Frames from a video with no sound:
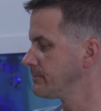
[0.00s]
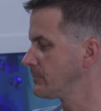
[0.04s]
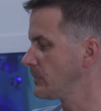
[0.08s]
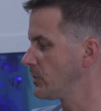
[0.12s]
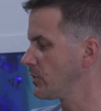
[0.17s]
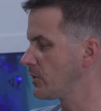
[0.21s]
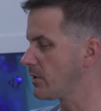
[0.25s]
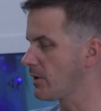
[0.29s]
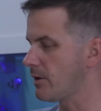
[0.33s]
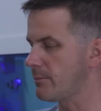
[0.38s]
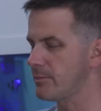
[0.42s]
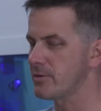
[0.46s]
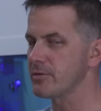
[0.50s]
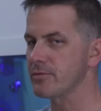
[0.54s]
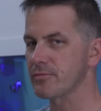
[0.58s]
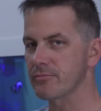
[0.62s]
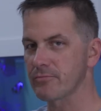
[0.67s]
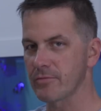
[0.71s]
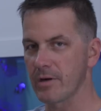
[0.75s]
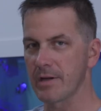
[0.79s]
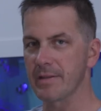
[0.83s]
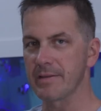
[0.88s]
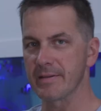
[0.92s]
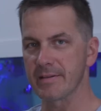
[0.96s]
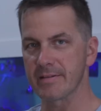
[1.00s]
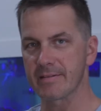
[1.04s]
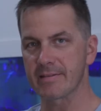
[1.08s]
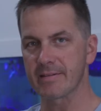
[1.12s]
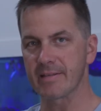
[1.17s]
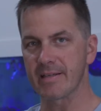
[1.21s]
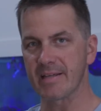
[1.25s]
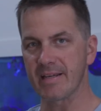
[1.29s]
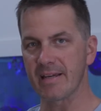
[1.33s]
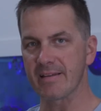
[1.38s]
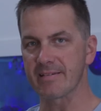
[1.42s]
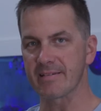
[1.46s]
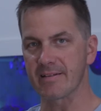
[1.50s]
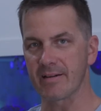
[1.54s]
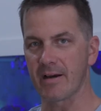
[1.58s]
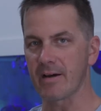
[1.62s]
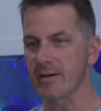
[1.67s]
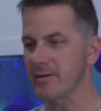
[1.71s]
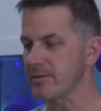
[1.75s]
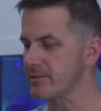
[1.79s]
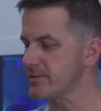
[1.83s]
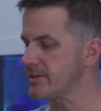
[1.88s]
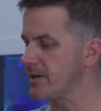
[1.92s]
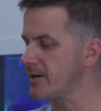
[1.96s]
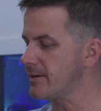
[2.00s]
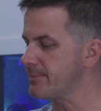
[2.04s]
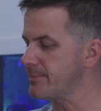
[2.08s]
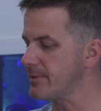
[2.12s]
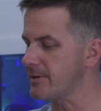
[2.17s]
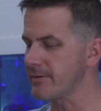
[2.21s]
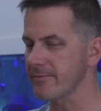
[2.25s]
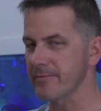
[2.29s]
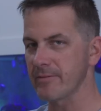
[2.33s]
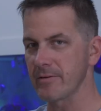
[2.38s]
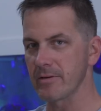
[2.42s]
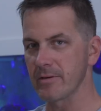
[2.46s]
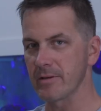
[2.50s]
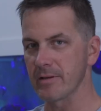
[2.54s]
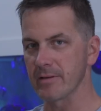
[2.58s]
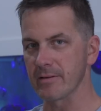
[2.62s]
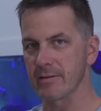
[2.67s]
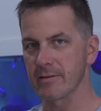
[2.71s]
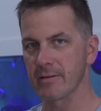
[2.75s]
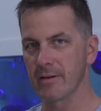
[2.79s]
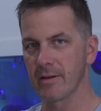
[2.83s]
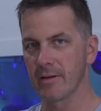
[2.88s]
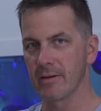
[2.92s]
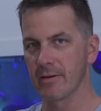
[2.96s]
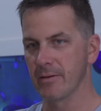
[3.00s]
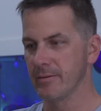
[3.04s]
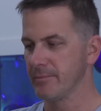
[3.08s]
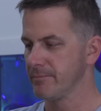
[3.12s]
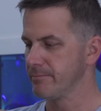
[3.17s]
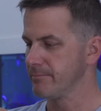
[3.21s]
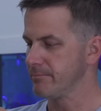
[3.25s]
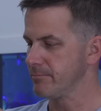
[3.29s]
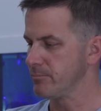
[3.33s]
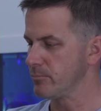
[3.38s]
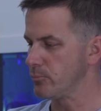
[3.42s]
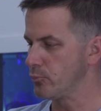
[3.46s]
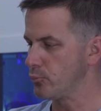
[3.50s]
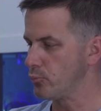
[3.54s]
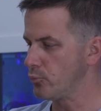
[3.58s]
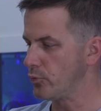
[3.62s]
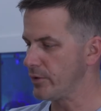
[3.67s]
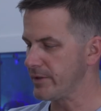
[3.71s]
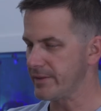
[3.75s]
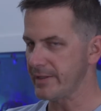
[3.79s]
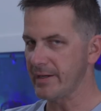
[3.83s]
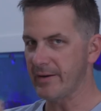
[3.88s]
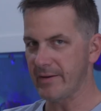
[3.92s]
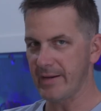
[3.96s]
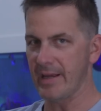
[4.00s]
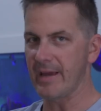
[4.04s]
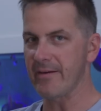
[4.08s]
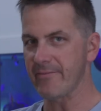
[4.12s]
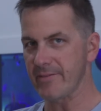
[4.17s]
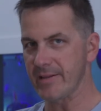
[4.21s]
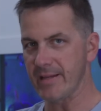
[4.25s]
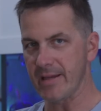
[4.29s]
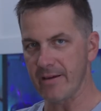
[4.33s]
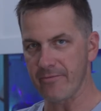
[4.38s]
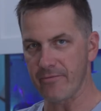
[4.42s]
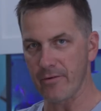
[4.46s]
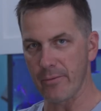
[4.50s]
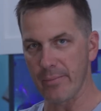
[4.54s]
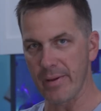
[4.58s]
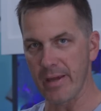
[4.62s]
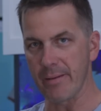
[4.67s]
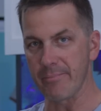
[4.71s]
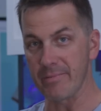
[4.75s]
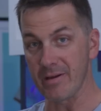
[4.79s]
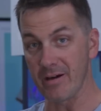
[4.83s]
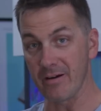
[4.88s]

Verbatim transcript: you can almost run this thing as an auto top-off unit without having the FMM.